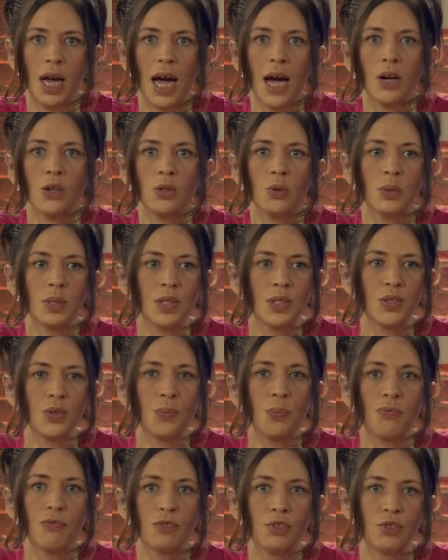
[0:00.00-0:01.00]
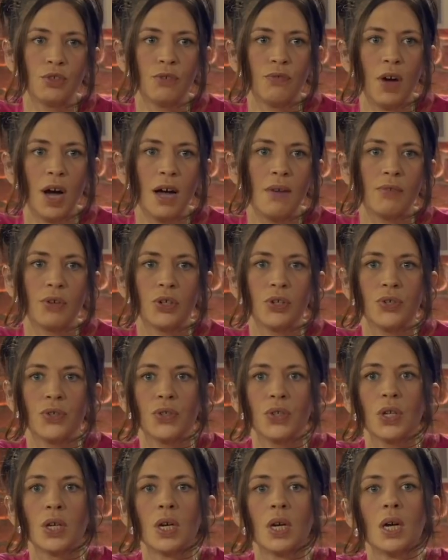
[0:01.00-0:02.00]
Auschwitz
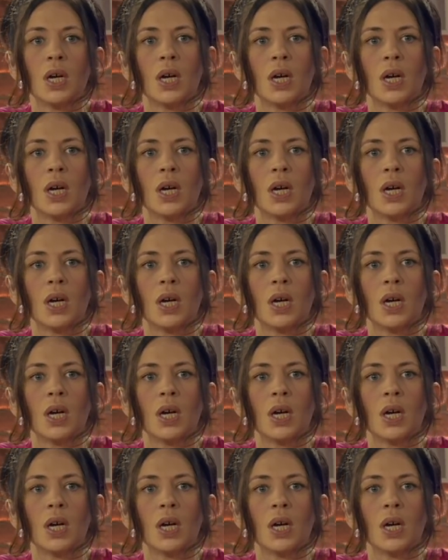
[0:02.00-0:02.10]
survivors,